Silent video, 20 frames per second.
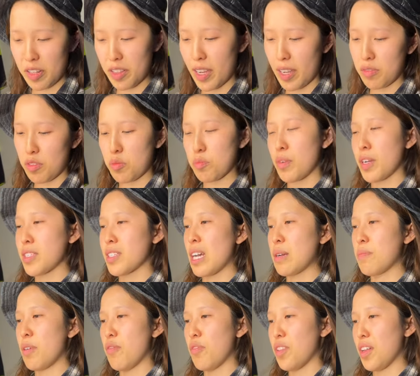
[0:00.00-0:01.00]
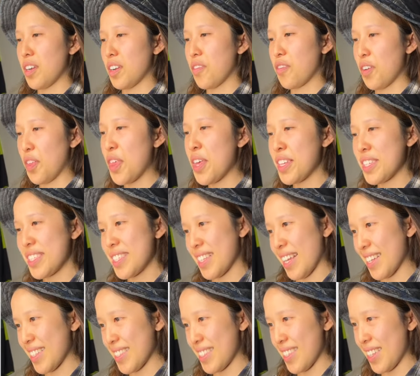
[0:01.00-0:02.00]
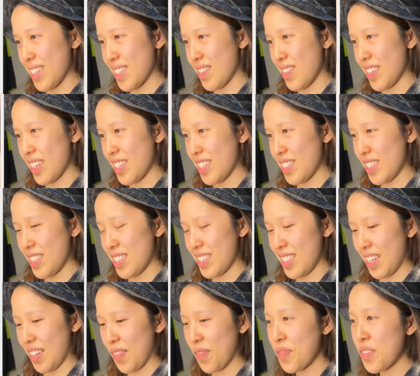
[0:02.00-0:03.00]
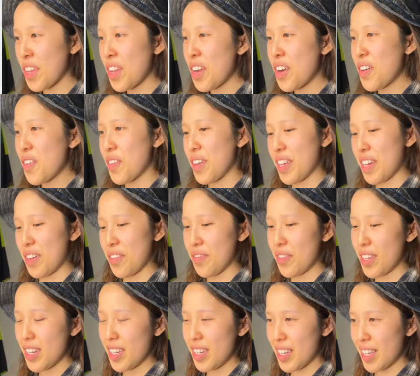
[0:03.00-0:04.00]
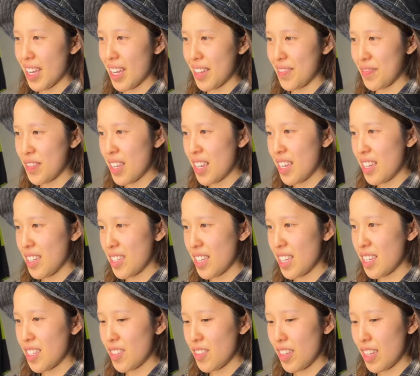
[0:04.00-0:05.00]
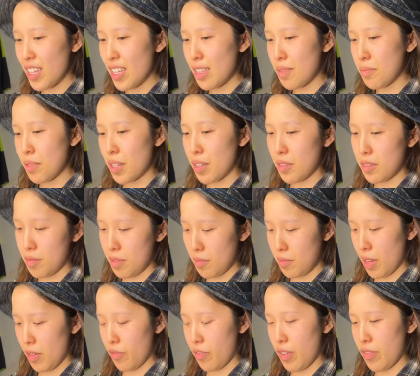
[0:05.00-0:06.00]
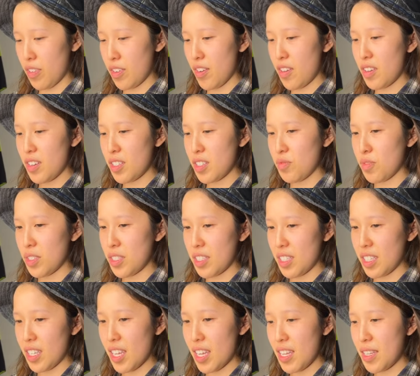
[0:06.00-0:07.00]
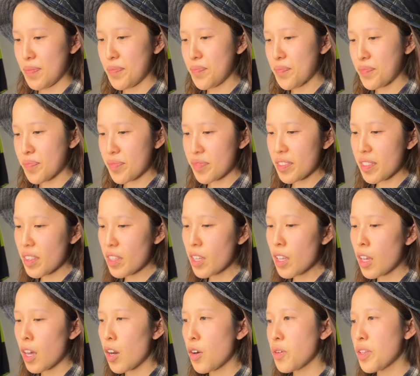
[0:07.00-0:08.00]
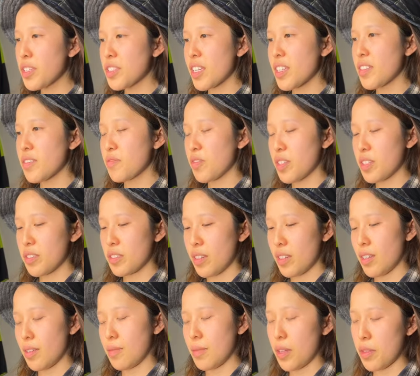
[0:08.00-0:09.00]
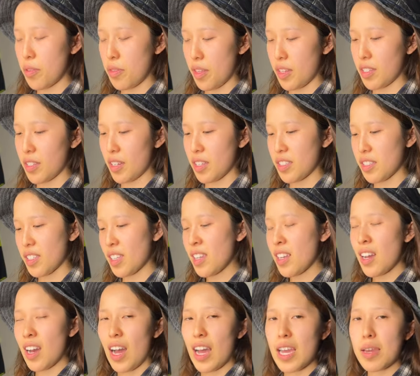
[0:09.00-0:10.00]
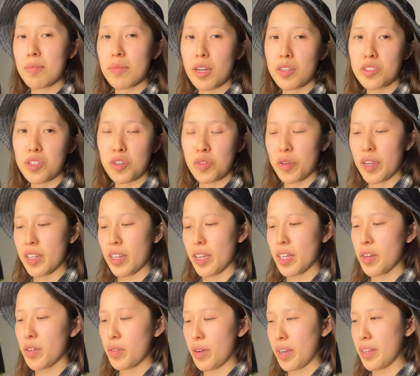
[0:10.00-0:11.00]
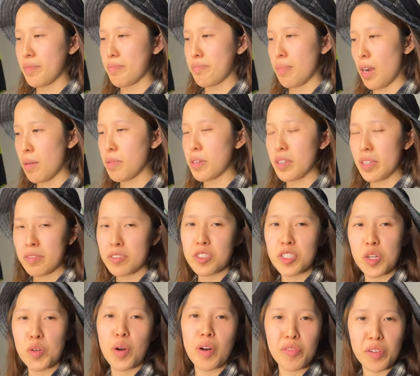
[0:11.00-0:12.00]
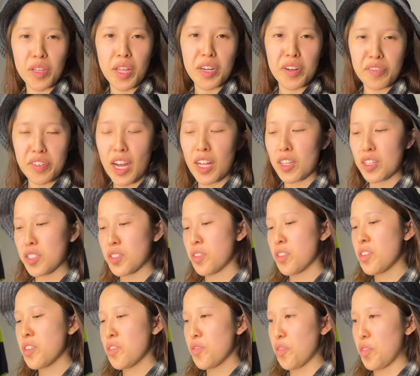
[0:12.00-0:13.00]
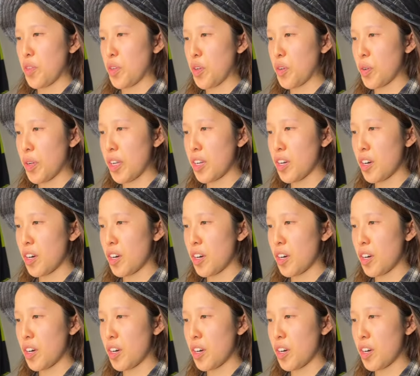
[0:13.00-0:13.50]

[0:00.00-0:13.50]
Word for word: line with my type of luck for this set, so that's very interesting. We have Venonat, Nidoran, by my favorite artist once again. Oh yes, and one other thing, guys. I am not Korean. I know I probably show off a lot of knowledge for the Korean